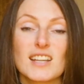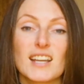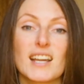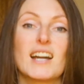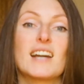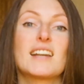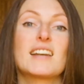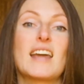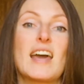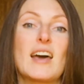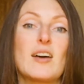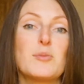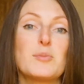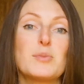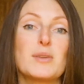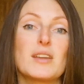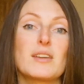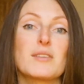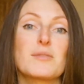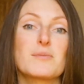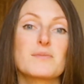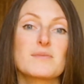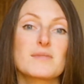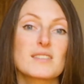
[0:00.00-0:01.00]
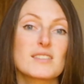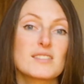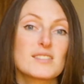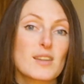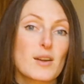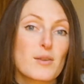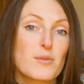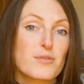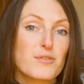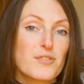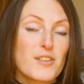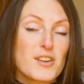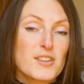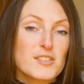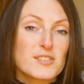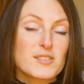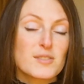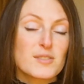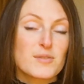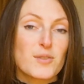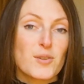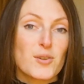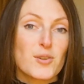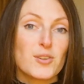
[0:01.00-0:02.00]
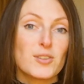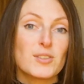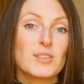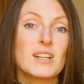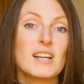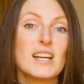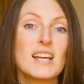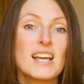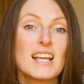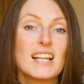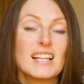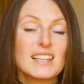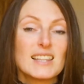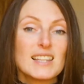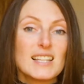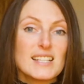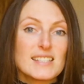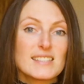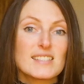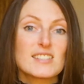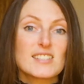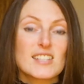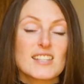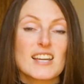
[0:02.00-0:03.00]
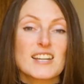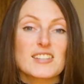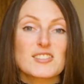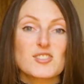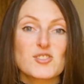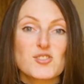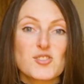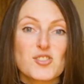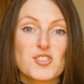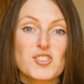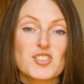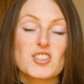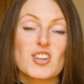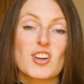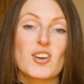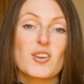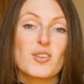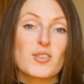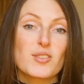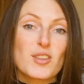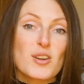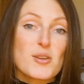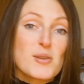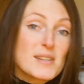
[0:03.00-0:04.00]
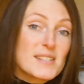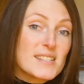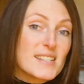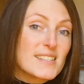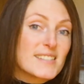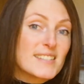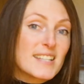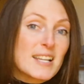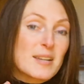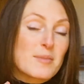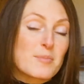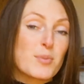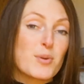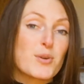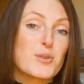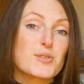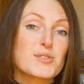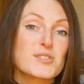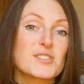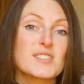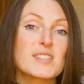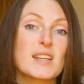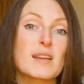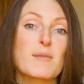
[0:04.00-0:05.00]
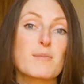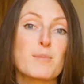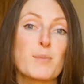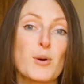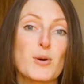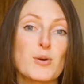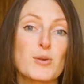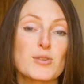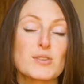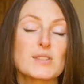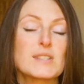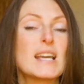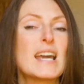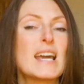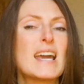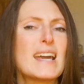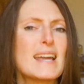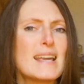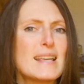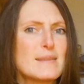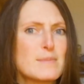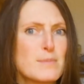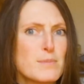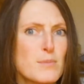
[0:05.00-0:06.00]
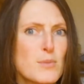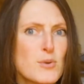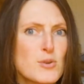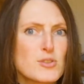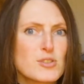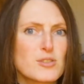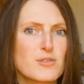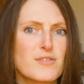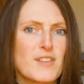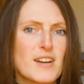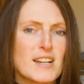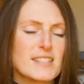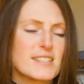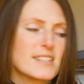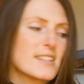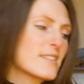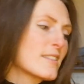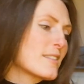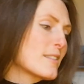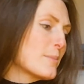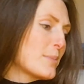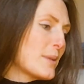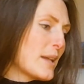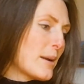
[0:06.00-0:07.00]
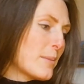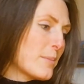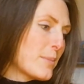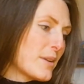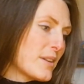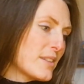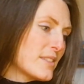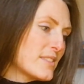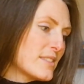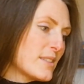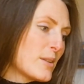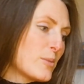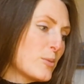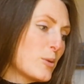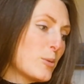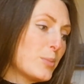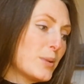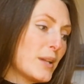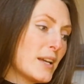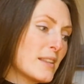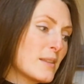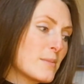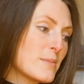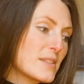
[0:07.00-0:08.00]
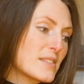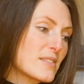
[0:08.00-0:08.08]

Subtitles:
that can help you. So first of all, listen to that structure. Although it's a sing, pause, it's much faster than the blackbird. So we'll play the